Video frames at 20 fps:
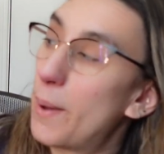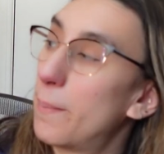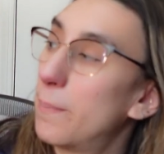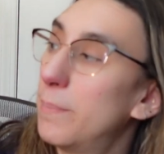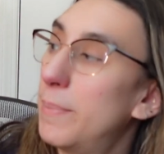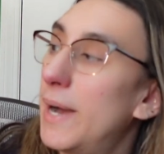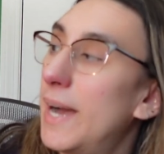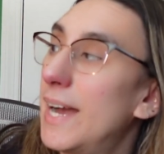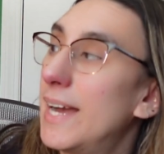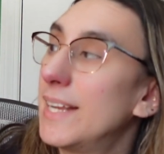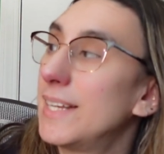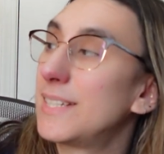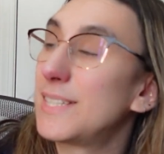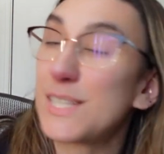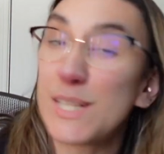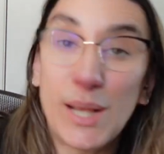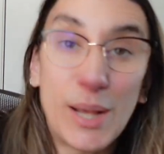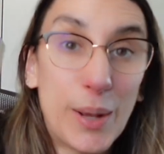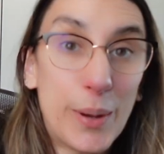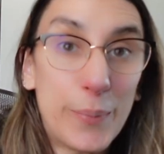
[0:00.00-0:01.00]

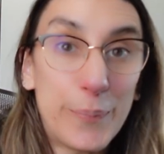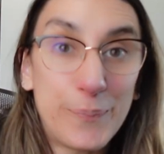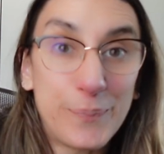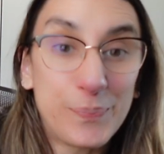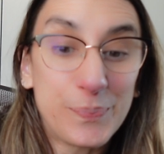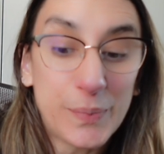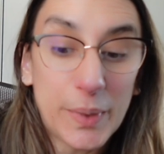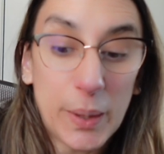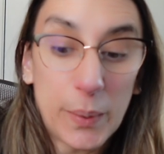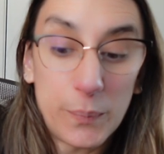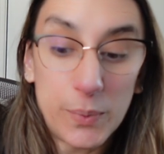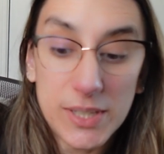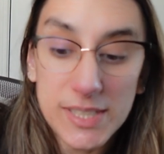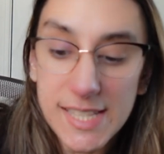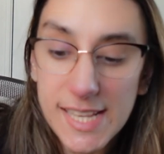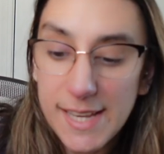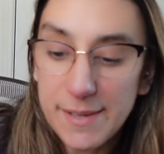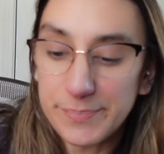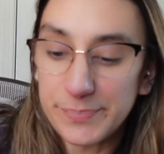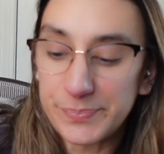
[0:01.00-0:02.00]
but we'll
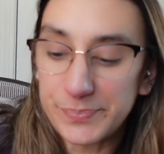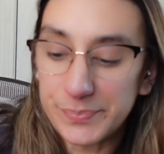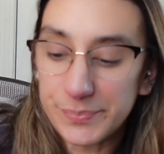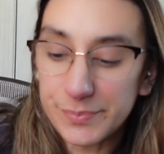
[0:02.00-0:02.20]
see.